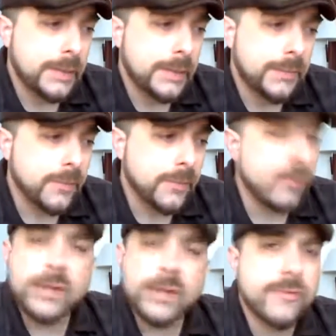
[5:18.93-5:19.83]
So we're
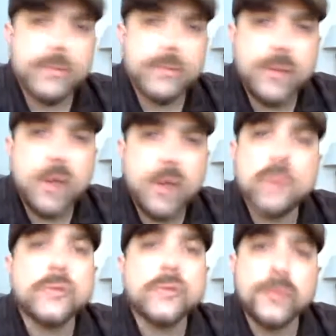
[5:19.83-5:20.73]
really from all
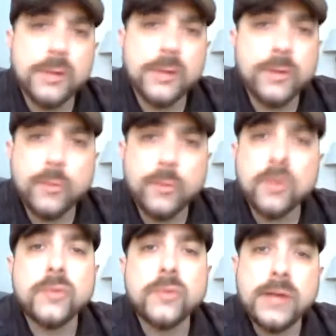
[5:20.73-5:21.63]
over, you know, the
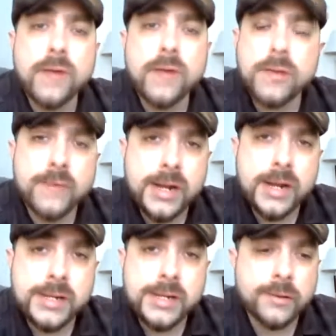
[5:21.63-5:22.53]
world. We have all different
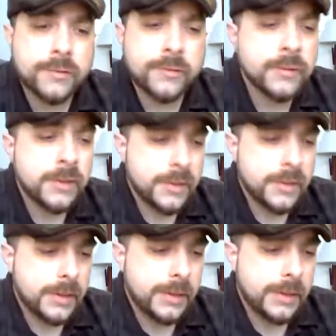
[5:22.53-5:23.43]
ideals.
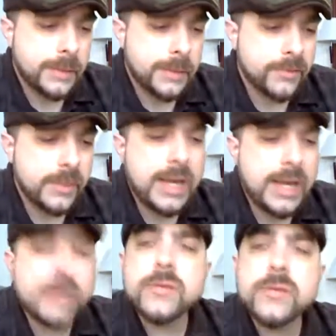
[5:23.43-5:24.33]
So we
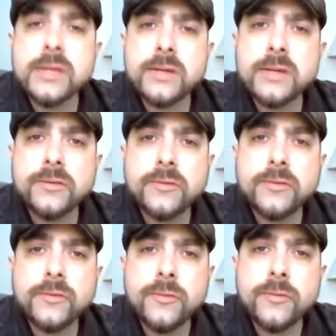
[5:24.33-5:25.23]
kind of do things
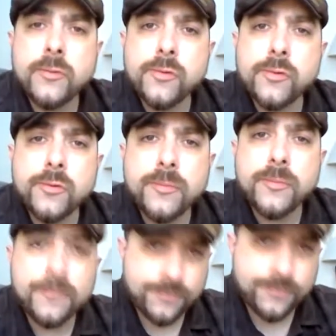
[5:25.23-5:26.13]
for
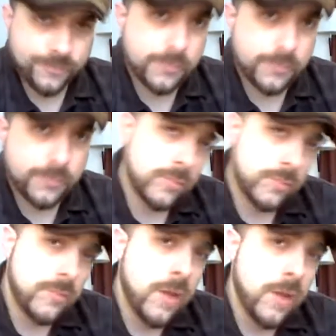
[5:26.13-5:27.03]

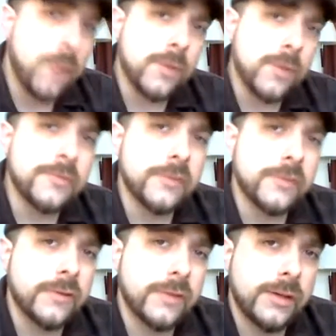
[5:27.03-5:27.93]
our
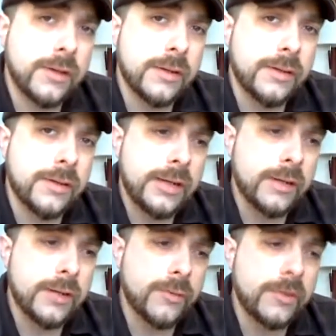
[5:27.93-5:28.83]
purposes, and you
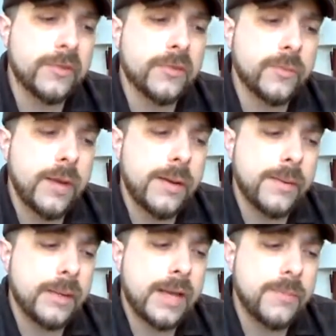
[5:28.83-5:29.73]
know, the reasons why
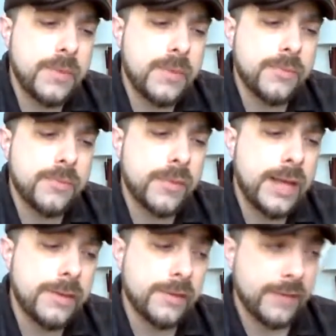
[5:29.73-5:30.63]
a lot of people,
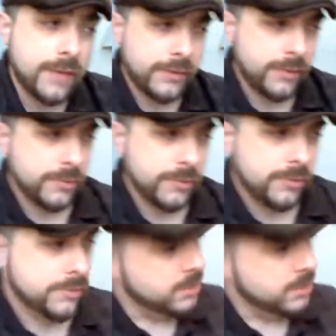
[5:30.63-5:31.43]
atheists out there, will